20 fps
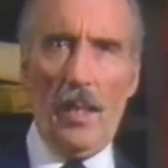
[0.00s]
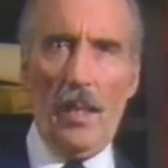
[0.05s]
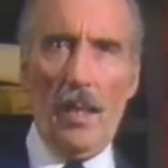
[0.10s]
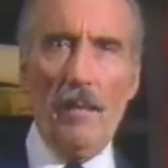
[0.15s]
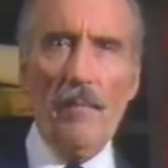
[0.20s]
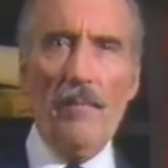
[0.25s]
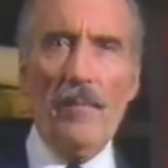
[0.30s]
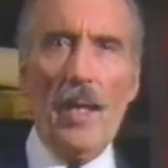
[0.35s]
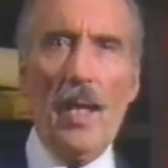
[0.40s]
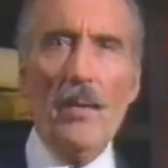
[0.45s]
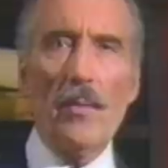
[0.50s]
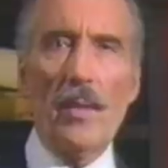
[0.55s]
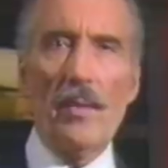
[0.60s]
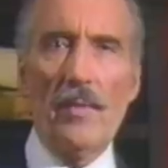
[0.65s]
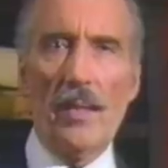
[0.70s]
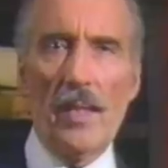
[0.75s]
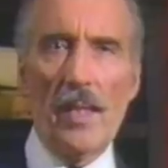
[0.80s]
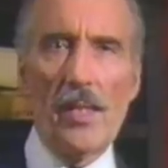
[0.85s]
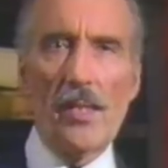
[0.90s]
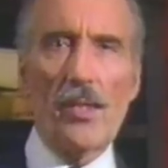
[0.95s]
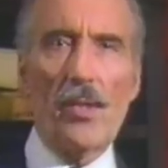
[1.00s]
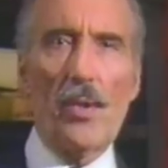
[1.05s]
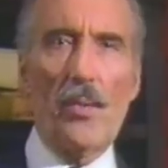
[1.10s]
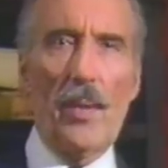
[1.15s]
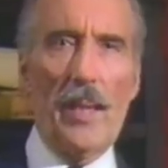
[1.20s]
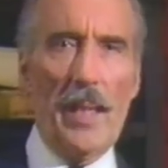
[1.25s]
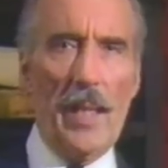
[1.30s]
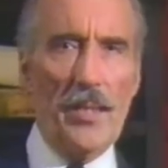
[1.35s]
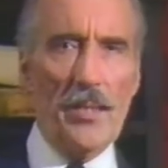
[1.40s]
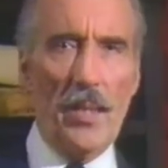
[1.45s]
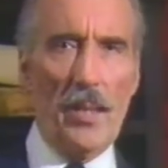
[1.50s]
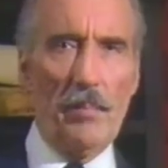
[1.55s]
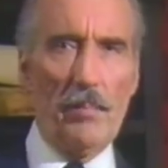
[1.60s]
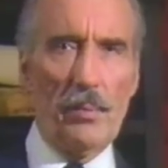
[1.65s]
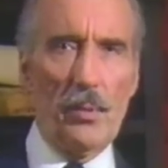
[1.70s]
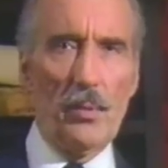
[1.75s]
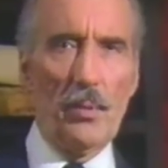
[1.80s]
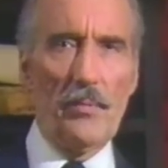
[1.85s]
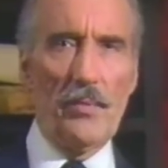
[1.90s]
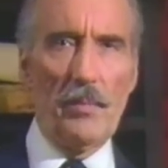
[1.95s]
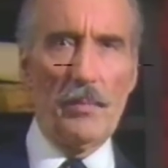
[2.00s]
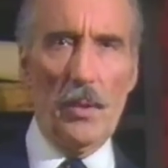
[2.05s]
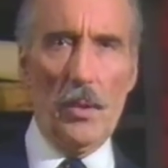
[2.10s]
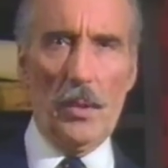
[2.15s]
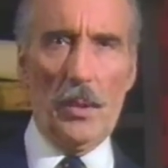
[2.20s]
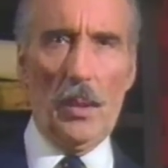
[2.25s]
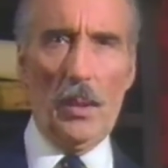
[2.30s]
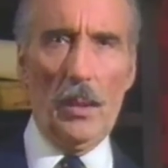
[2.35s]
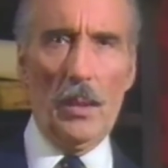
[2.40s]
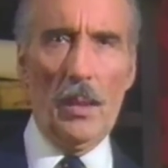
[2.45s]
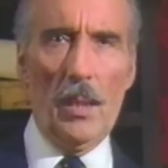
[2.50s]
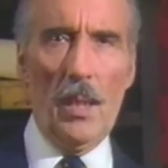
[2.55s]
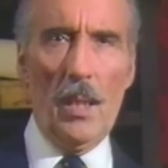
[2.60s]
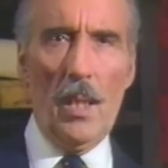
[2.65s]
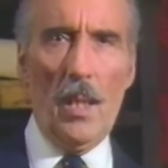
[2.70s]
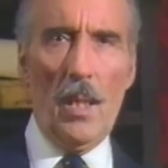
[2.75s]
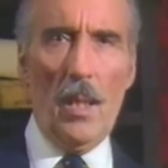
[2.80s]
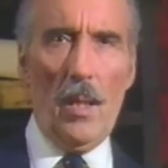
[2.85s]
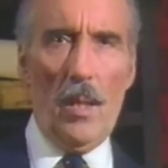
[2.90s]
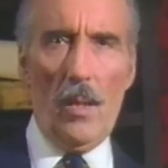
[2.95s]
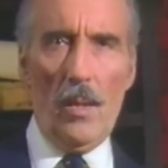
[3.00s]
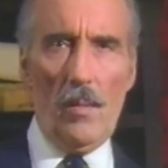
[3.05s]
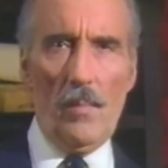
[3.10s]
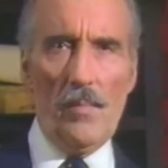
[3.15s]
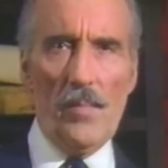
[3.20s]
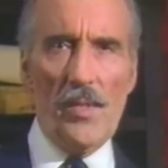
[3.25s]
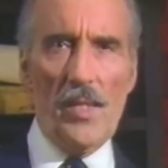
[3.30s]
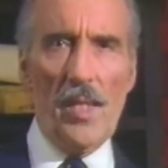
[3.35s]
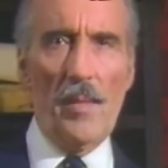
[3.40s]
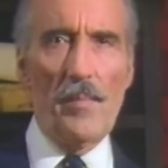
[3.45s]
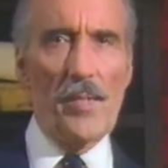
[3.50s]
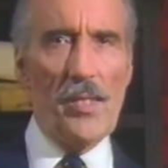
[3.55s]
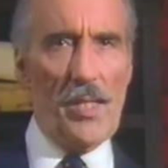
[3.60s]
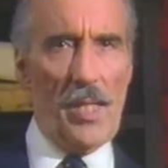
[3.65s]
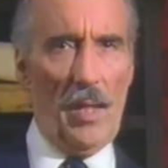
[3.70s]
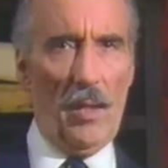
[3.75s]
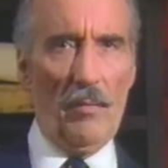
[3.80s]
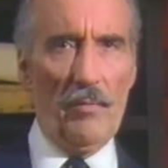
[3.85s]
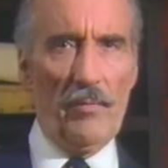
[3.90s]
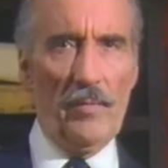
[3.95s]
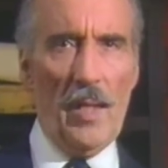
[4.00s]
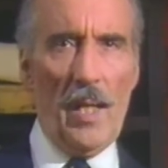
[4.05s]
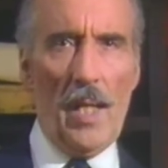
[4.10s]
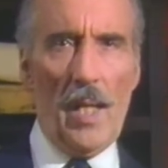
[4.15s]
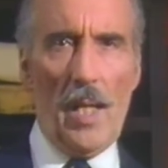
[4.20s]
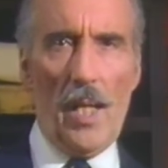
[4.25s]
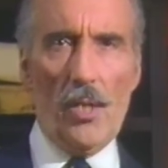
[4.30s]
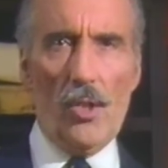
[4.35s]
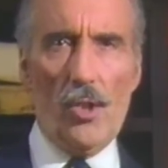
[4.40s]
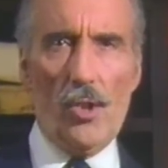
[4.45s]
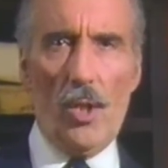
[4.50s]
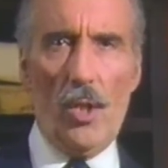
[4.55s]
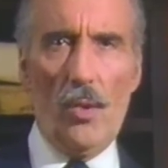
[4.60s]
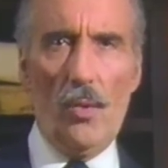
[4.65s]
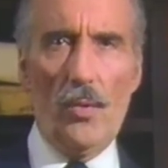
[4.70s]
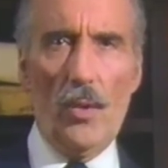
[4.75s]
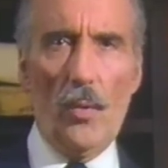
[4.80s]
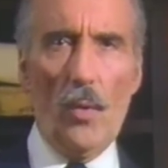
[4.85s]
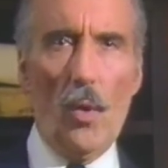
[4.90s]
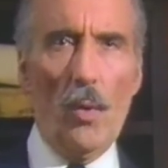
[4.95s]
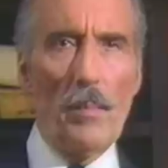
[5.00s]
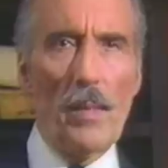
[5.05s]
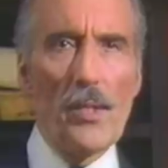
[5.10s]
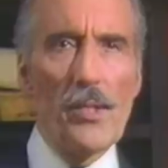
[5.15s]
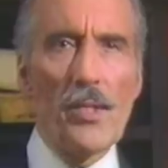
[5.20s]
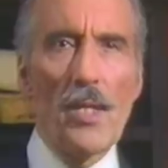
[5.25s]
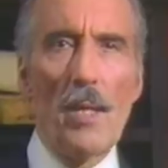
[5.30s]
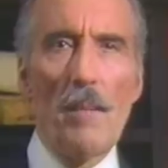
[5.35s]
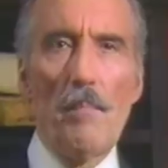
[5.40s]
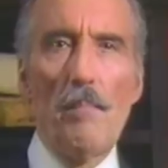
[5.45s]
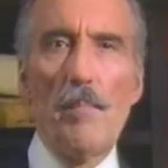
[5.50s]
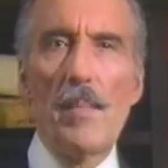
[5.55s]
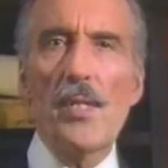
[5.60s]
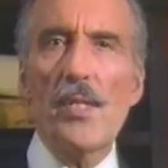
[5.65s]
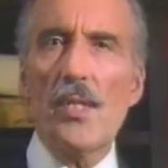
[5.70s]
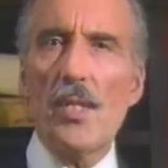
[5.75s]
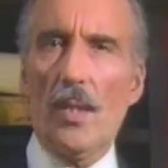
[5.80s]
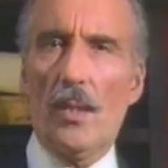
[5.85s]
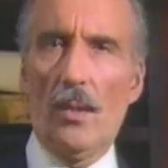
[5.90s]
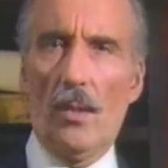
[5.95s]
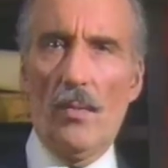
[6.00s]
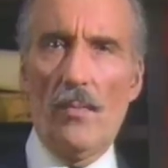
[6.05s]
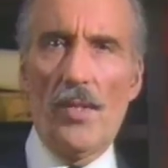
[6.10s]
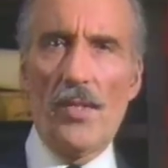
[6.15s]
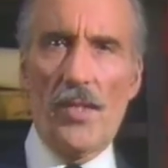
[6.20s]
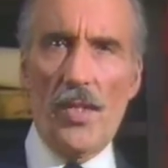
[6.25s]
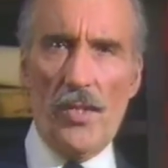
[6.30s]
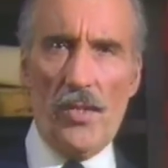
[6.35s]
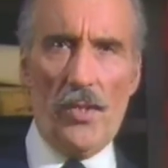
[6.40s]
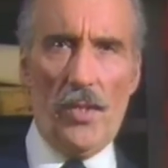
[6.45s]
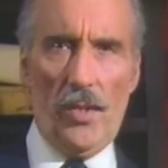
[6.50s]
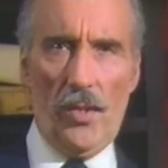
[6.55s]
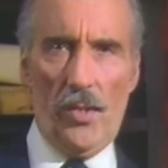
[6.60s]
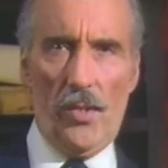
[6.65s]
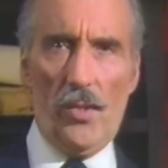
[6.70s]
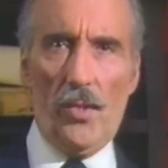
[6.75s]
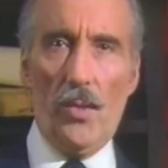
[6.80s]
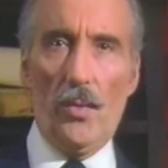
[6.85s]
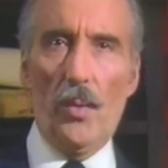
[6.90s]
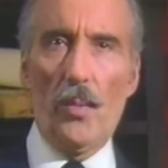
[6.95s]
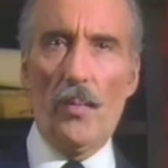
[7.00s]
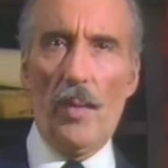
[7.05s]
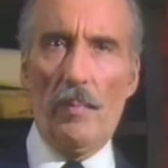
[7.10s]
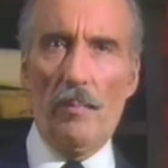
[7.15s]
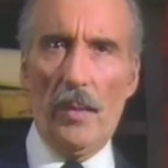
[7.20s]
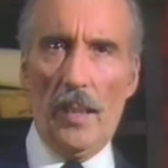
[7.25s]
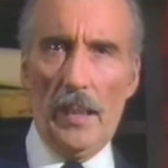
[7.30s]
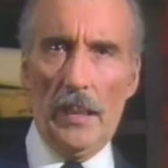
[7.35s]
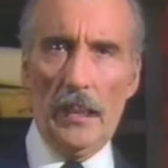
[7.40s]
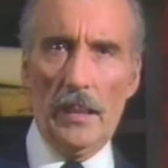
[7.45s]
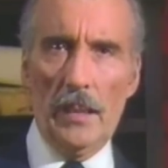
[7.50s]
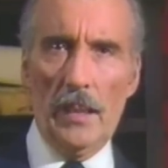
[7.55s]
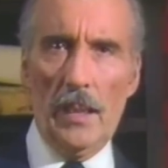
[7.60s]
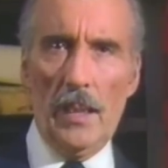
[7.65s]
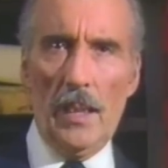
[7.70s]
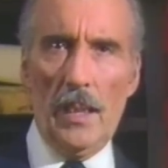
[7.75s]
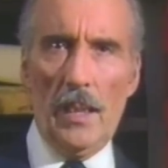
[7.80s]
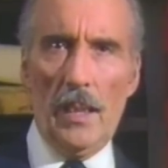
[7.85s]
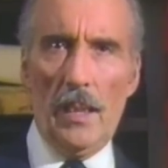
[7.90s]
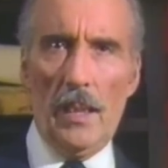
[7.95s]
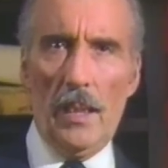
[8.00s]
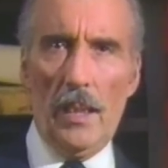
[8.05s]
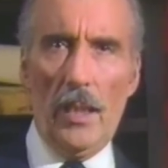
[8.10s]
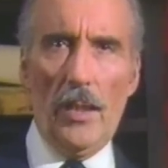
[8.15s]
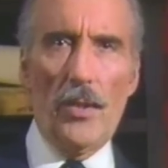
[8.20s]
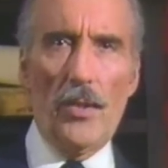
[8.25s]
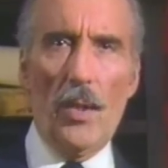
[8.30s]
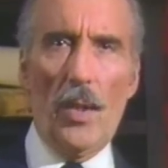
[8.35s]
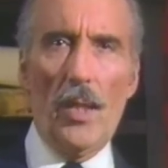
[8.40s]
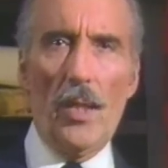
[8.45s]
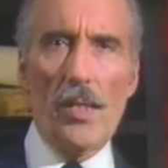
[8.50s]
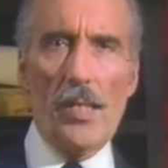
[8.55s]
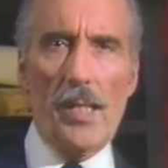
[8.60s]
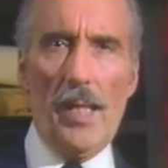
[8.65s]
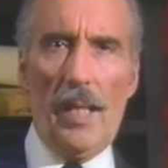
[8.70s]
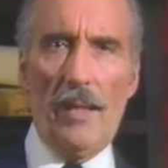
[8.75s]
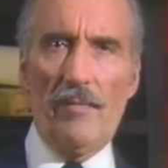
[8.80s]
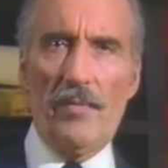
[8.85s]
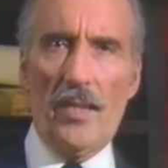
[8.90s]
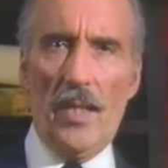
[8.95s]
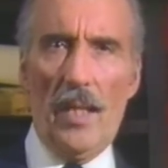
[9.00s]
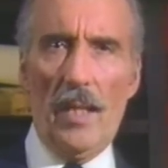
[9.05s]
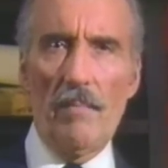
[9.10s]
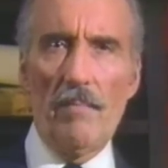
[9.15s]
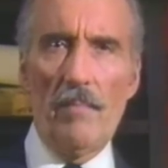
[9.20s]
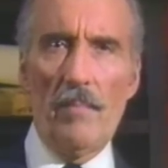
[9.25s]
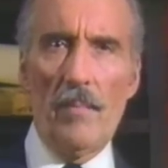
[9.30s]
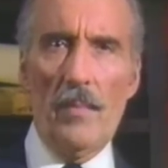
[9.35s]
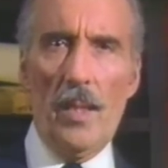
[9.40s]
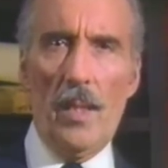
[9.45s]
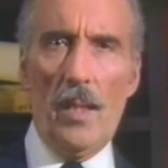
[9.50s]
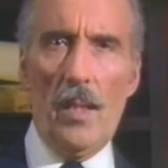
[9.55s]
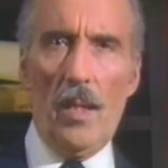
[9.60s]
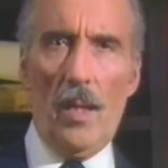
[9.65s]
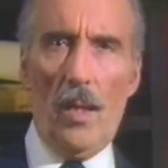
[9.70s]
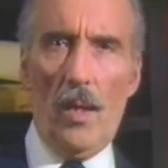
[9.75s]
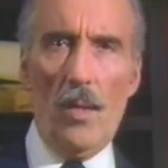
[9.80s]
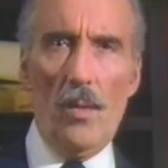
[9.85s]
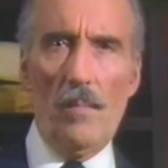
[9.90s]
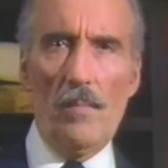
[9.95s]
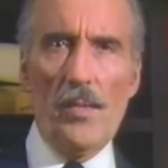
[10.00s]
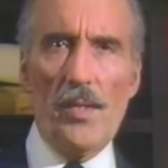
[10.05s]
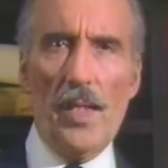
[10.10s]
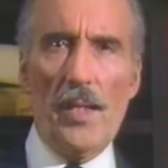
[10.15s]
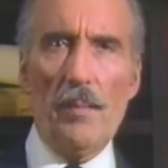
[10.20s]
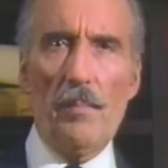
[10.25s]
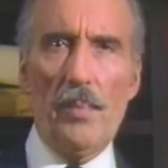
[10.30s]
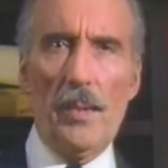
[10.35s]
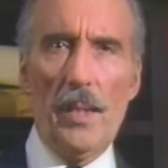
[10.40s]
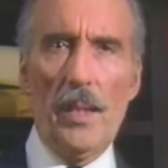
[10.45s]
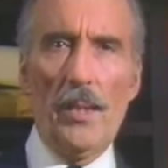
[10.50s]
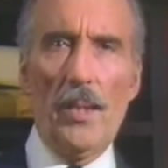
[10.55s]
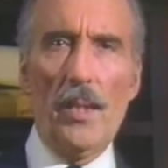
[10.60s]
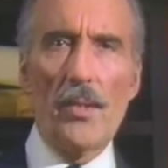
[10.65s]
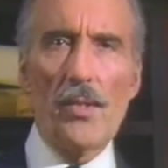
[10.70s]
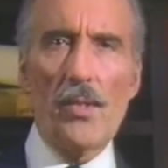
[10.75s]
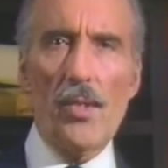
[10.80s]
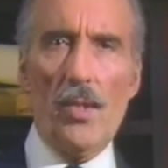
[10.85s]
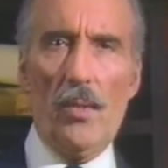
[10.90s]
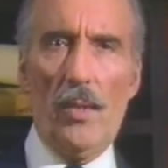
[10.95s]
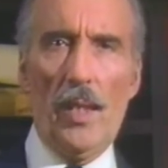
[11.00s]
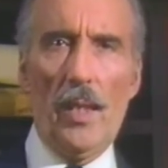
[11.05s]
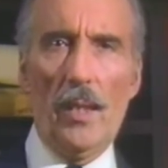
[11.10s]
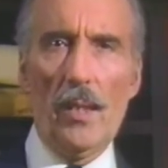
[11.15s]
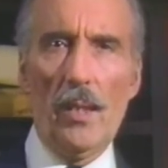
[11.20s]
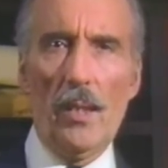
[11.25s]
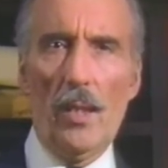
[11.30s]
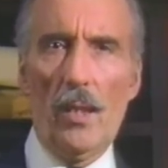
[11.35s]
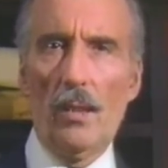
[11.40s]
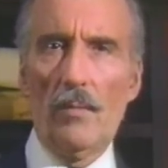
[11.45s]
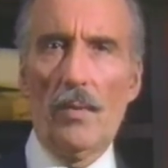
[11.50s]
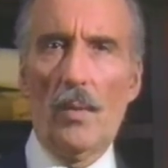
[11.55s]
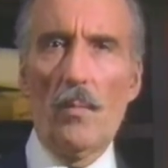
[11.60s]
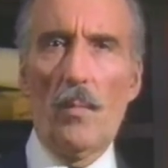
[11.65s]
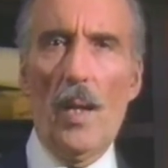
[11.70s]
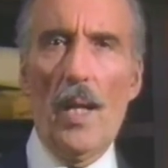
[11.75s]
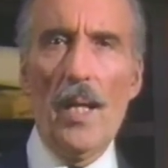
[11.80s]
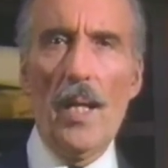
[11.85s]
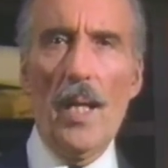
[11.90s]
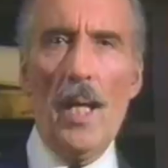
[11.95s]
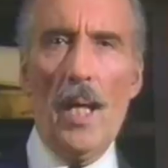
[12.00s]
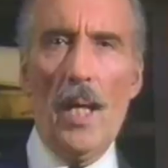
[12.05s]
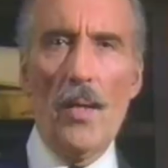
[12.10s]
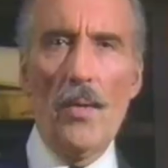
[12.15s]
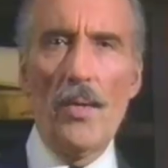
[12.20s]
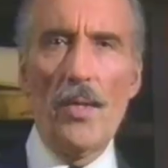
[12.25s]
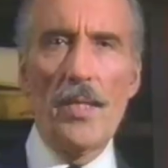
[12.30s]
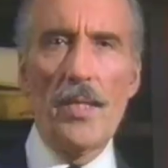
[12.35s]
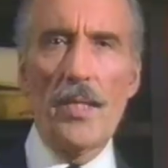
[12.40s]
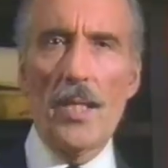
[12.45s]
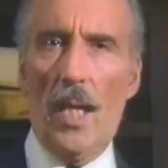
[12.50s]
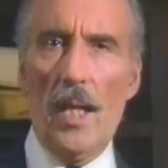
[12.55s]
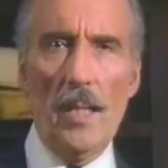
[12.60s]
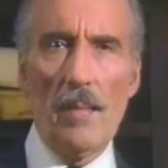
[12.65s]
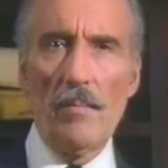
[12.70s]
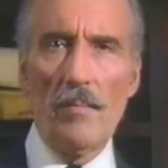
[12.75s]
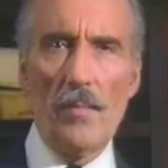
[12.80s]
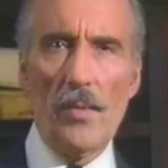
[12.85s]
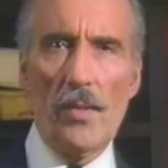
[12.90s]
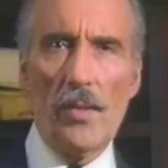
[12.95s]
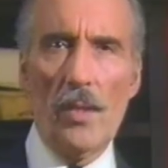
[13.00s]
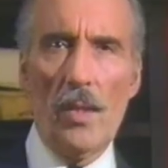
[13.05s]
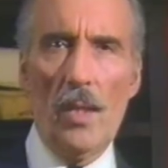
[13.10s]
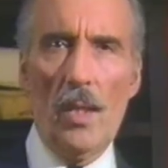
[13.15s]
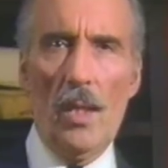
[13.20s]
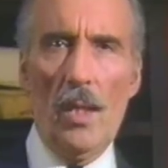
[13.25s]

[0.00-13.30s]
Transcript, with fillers: If, however, his creator proved mortal, Holmes himself has shown an almost mystical resistance to the Reaper. In Doyle's lifetime, Holmes had appeared on screen over 100 times.